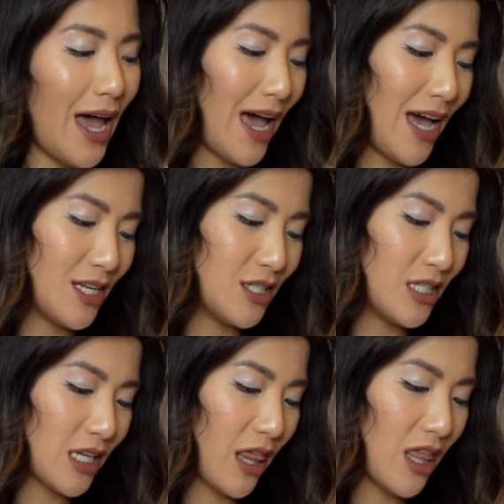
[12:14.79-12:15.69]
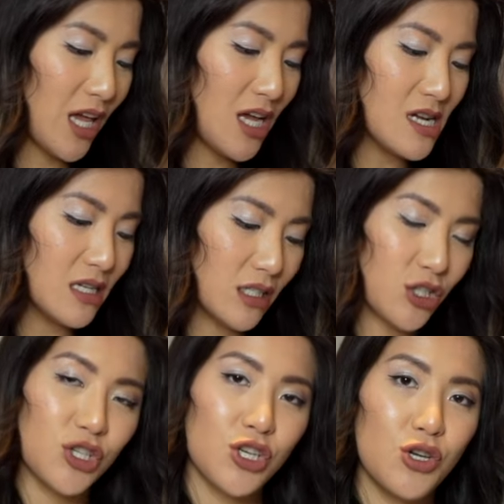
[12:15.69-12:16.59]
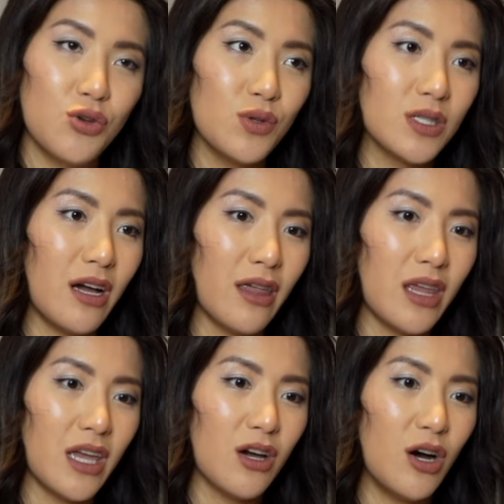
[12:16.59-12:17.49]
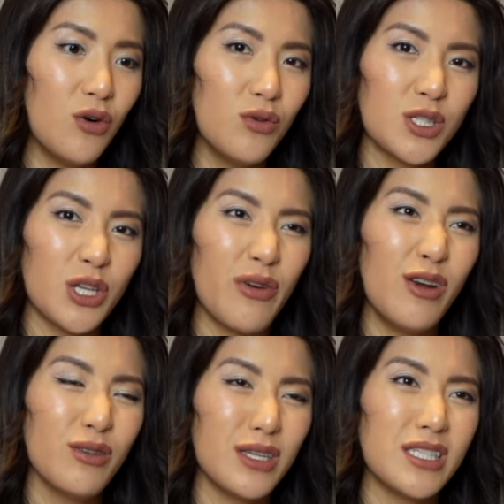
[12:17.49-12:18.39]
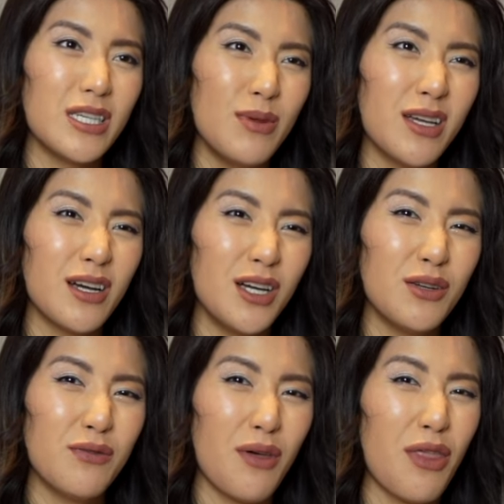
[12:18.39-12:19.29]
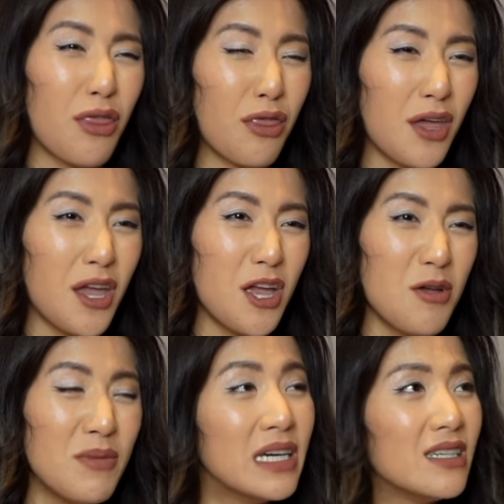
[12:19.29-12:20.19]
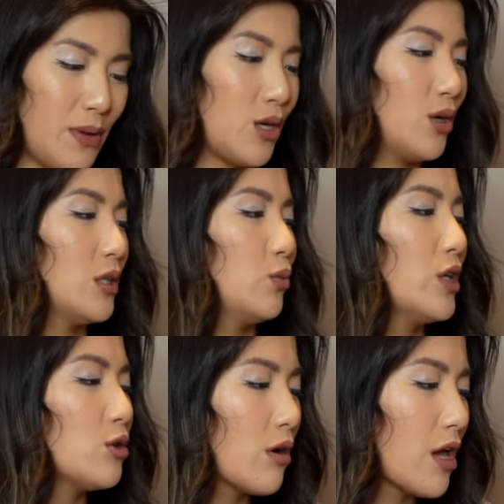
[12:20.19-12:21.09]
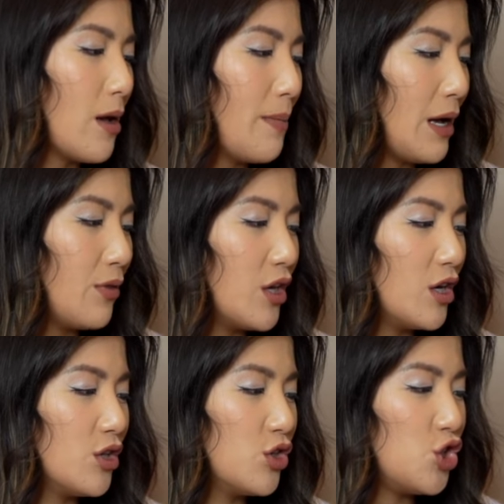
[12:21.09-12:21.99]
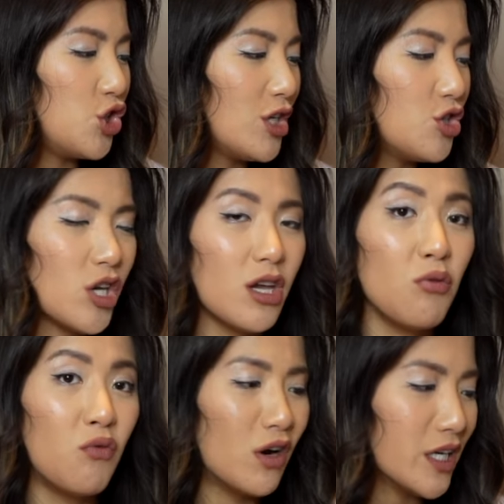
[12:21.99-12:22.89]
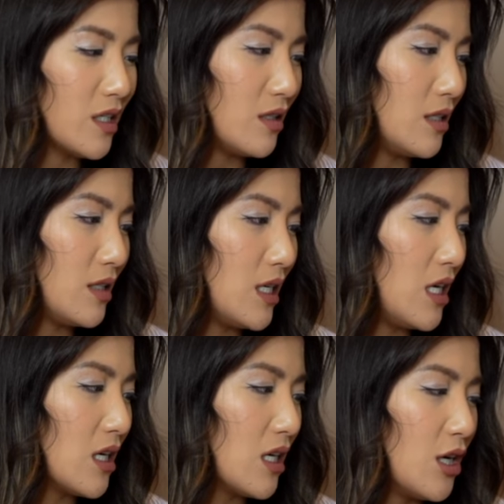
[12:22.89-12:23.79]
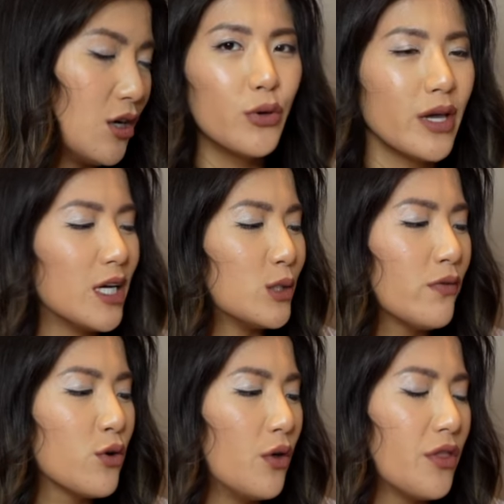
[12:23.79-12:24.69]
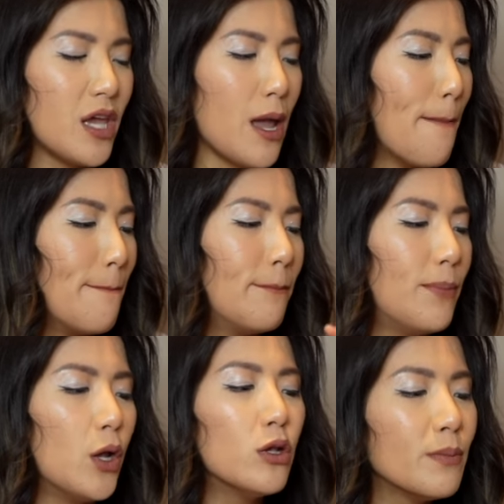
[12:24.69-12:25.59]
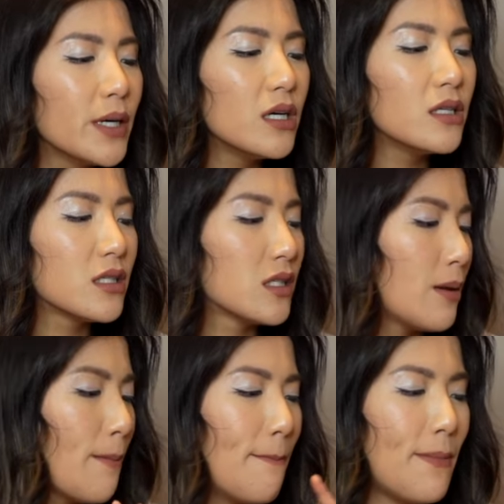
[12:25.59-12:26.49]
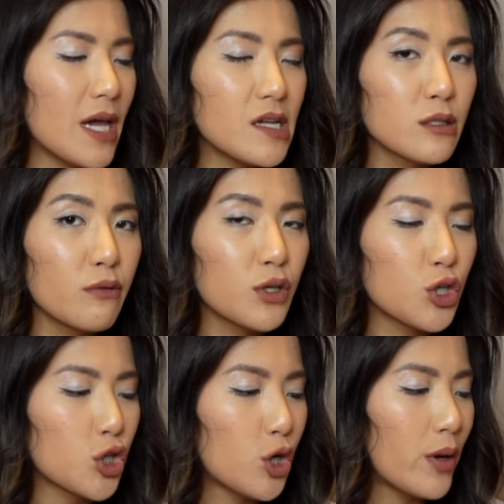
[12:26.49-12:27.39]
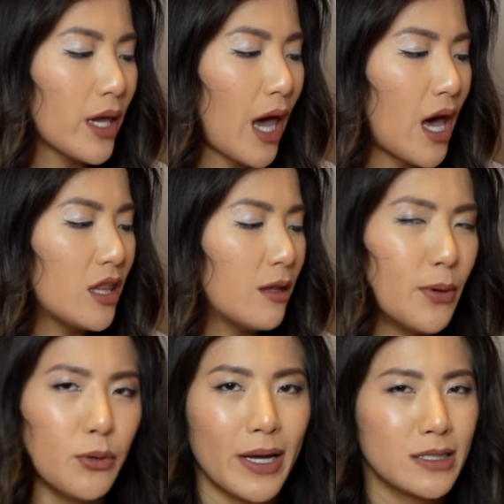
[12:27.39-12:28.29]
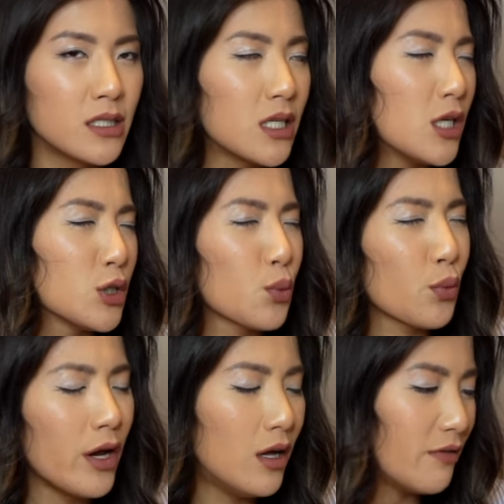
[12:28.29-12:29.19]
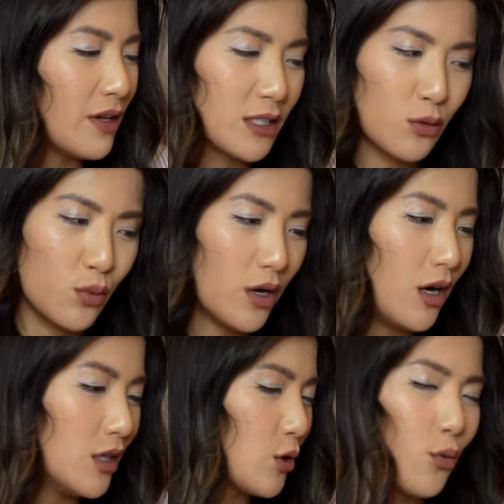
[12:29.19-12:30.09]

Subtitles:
And these shoes, I think, are also along a similar kind of theme, because we're talking about the GG Wrighton sneaker. Oh yes, we've got the bulbous base of the shoe again. The bulbacity is real, if that's a word.